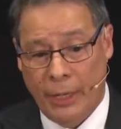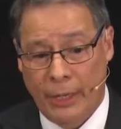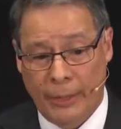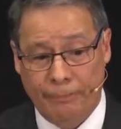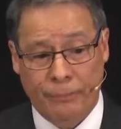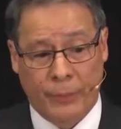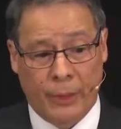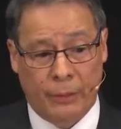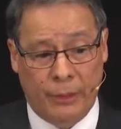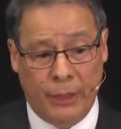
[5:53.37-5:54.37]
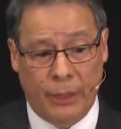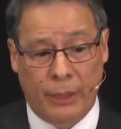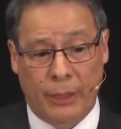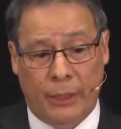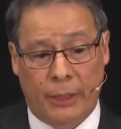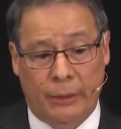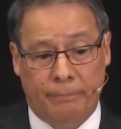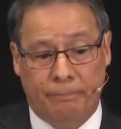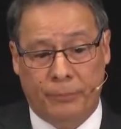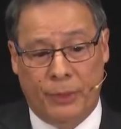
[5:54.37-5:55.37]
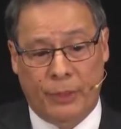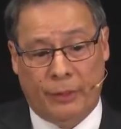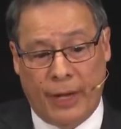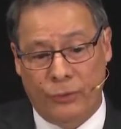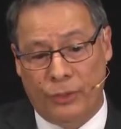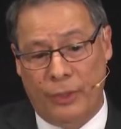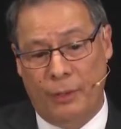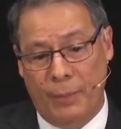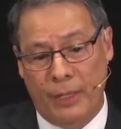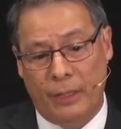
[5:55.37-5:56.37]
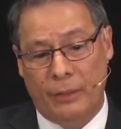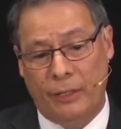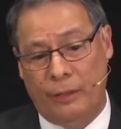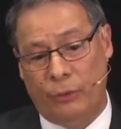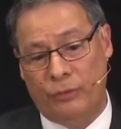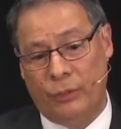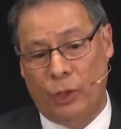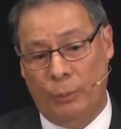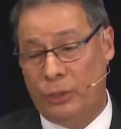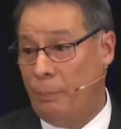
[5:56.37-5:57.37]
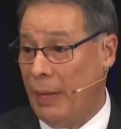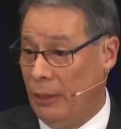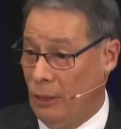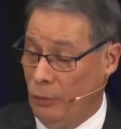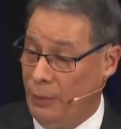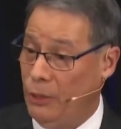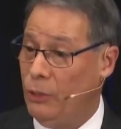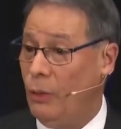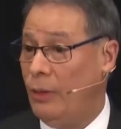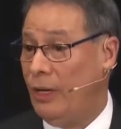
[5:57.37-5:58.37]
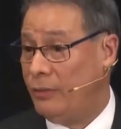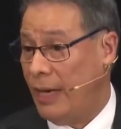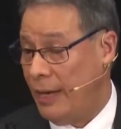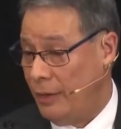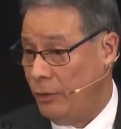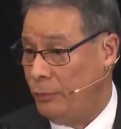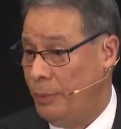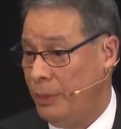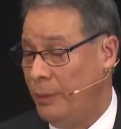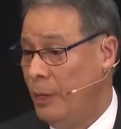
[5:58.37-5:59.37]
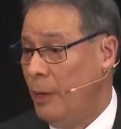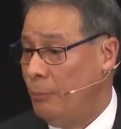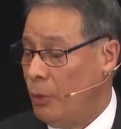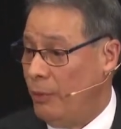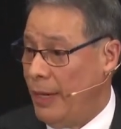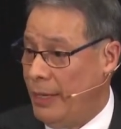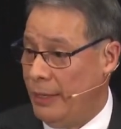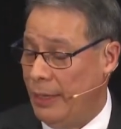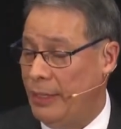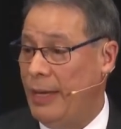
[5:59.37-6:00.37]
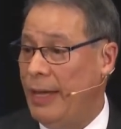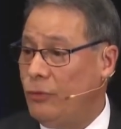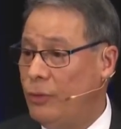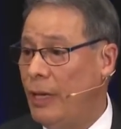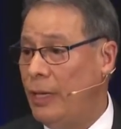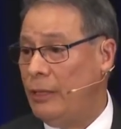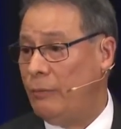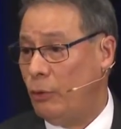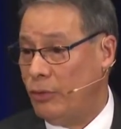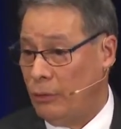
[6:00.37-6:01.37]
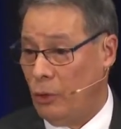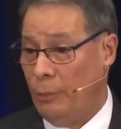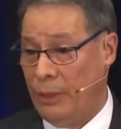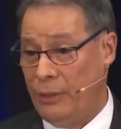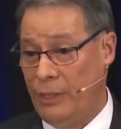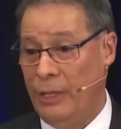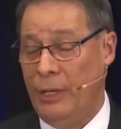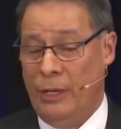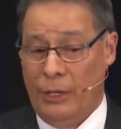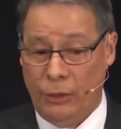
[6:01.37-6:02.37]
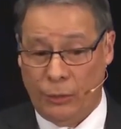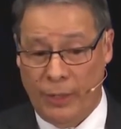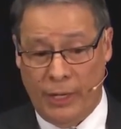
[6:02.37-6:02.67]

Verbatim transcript: Um, the, um, the, rest, immediately the flow cytometry panel is being done, a scatter is being provided, and the next day the flow cytometry is